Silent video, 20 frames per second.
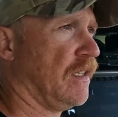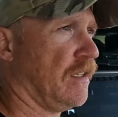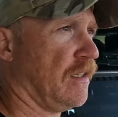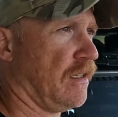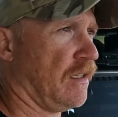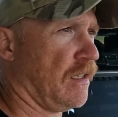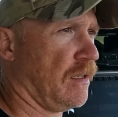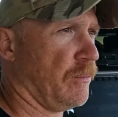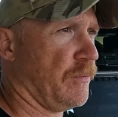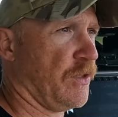
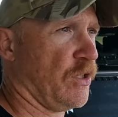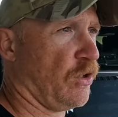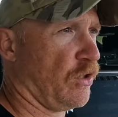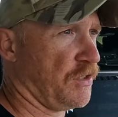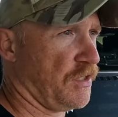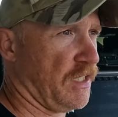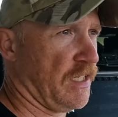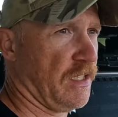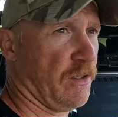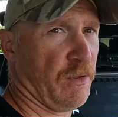The
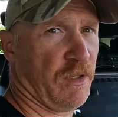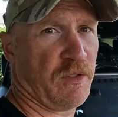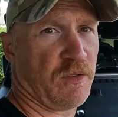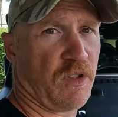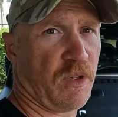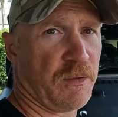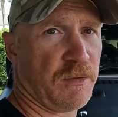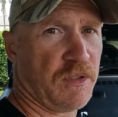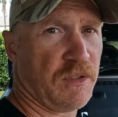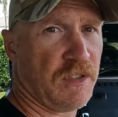idea is
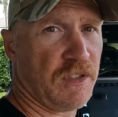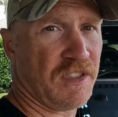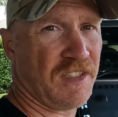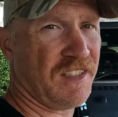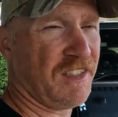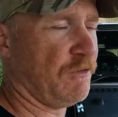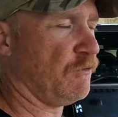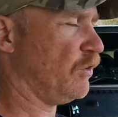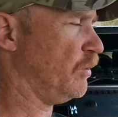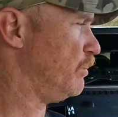I'd
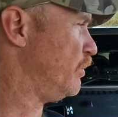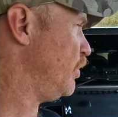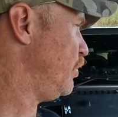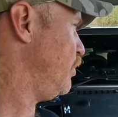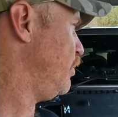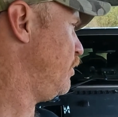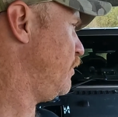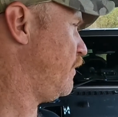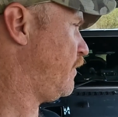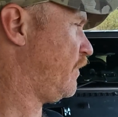
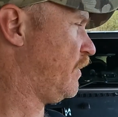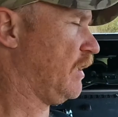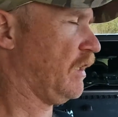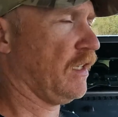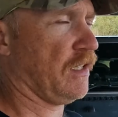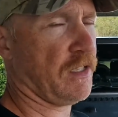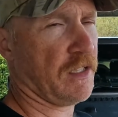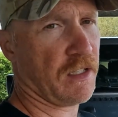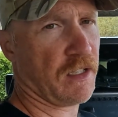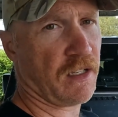remove
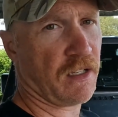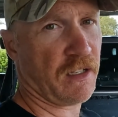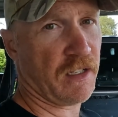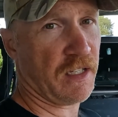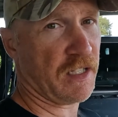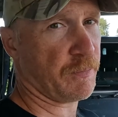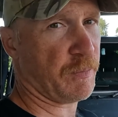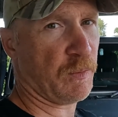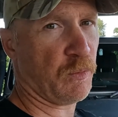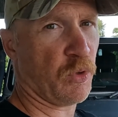the and
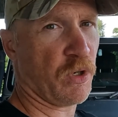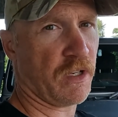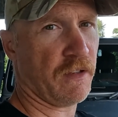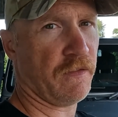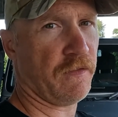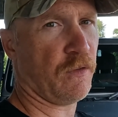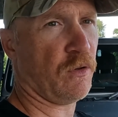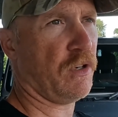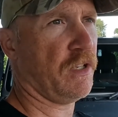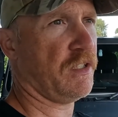it's been working
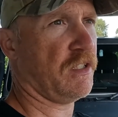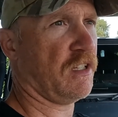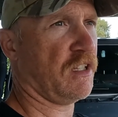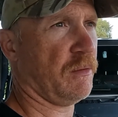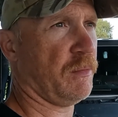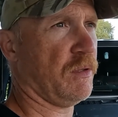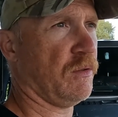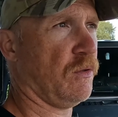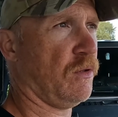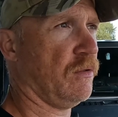fine, don't
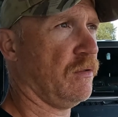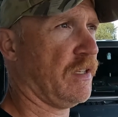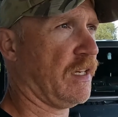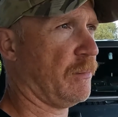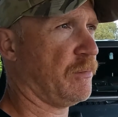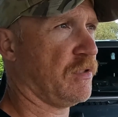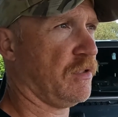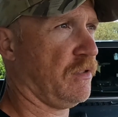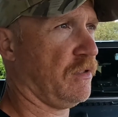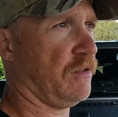get me wrong,
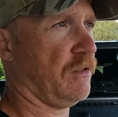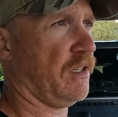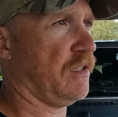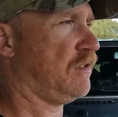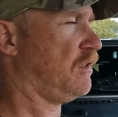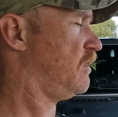absolutely great